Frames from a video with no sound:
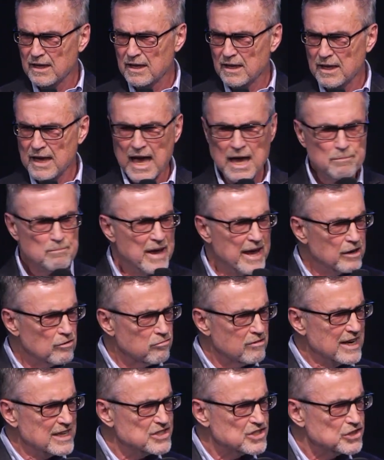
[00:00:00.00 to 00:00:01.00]
and make
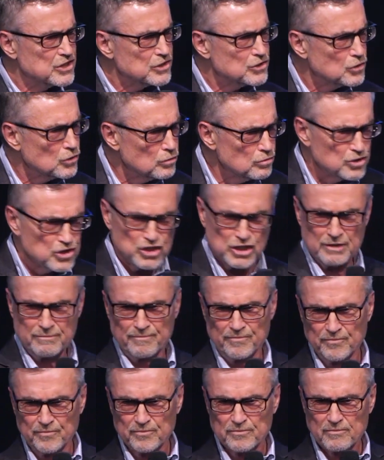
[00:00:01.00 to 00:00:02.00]
restitution.
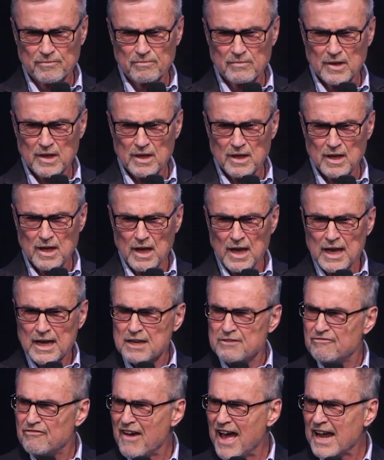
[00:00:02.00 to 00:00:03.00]
In
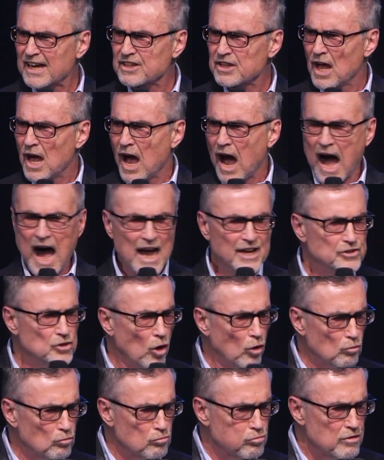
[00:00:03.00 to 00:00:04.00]
fact, I
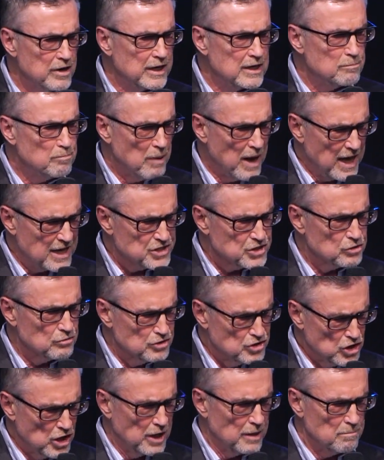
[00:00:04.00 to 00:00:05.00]
don't read, Pastor
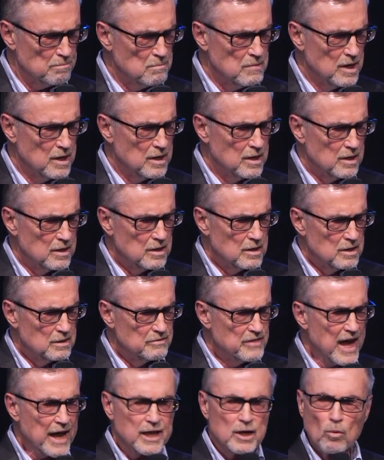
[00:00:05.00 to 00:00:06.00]
Jim,
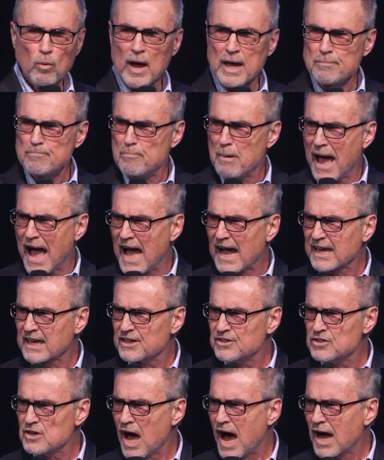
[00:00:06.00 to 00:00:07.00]
that he went back and
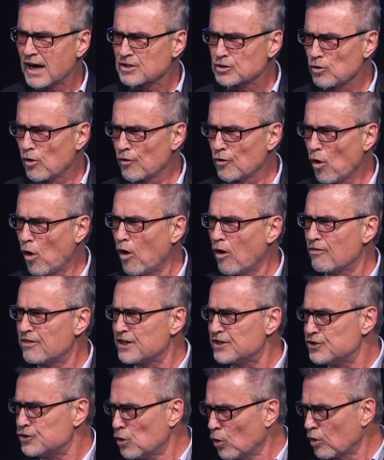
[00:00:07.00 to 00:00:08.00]
knocked on all the
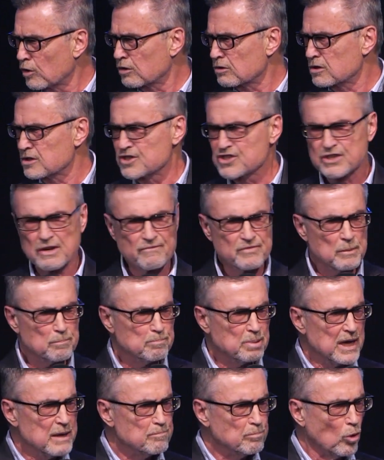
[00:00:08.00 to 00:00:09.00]
doors of the
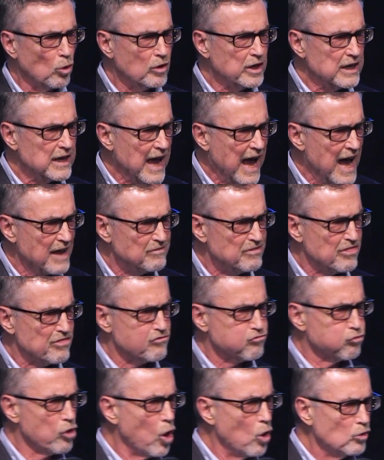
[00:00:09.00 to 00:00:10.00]
people he had
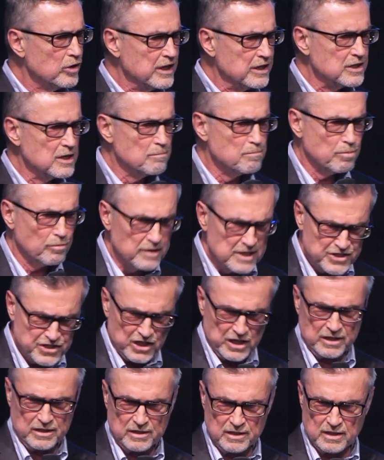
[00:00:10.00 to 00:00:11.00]
thrown into
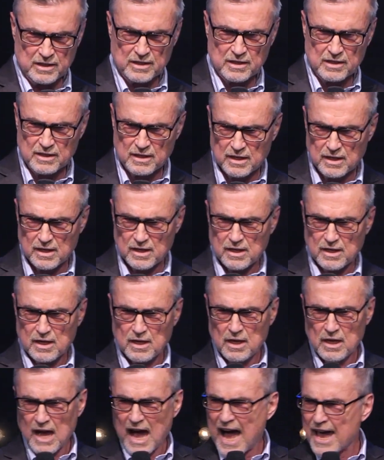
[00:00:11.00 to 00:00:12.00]
prison.
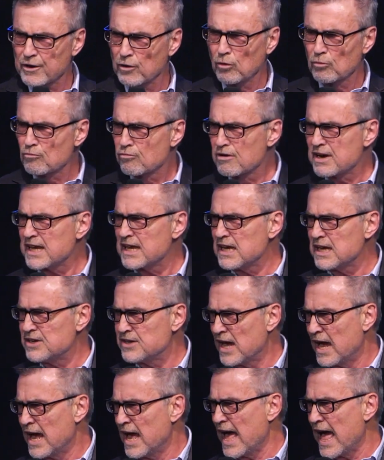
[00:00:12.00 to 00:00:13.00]
I don't read
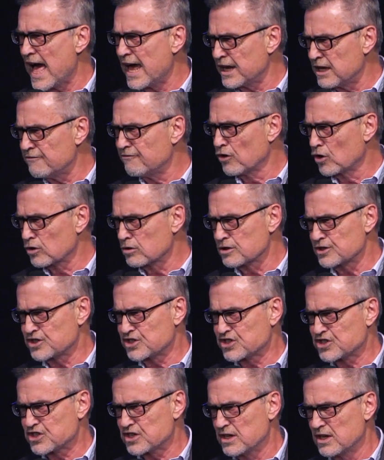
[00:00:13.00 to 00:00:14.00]
any
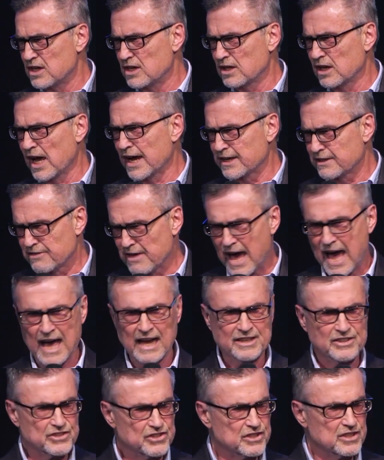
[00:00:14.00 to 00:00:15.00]
verse like
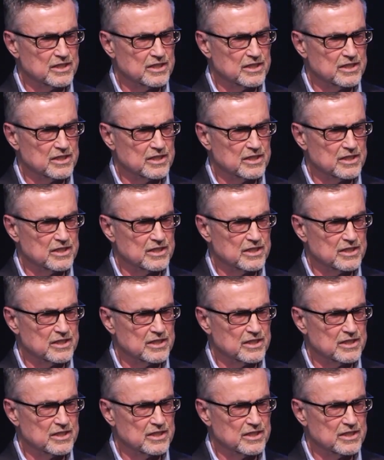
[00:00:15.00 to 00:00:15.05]
that.